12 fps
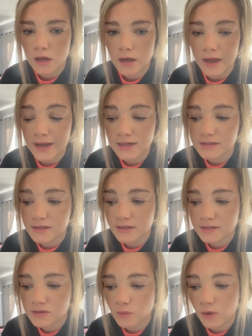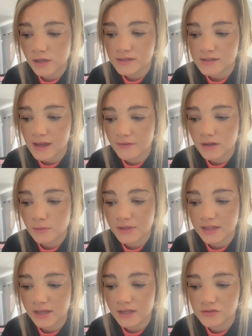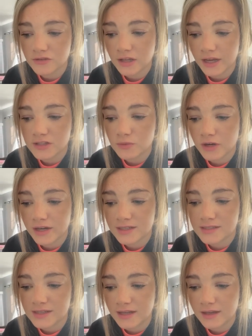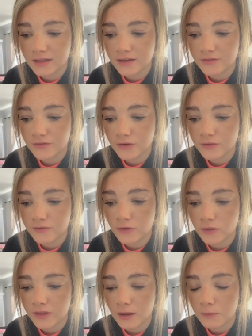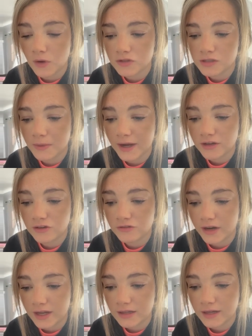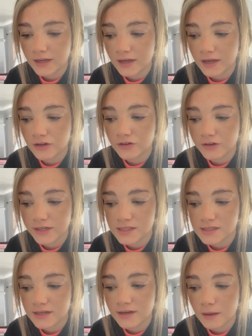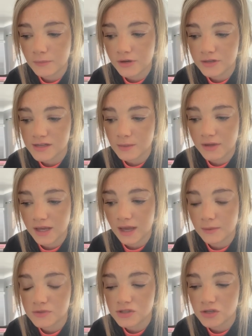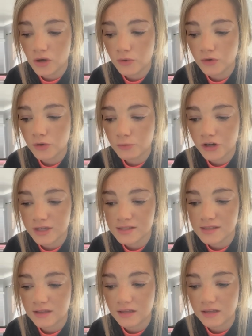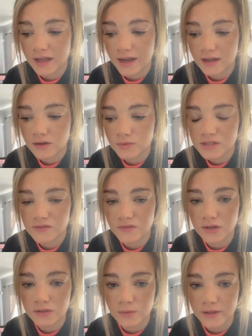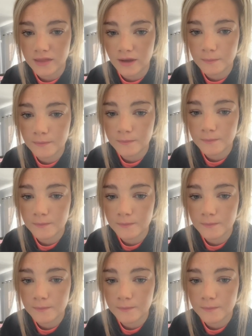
Exodus one seven, "But the Israelites were exceedingly fruitful. They multiplied greatly, increased in numbers, and became so numerous that the land was filled with them."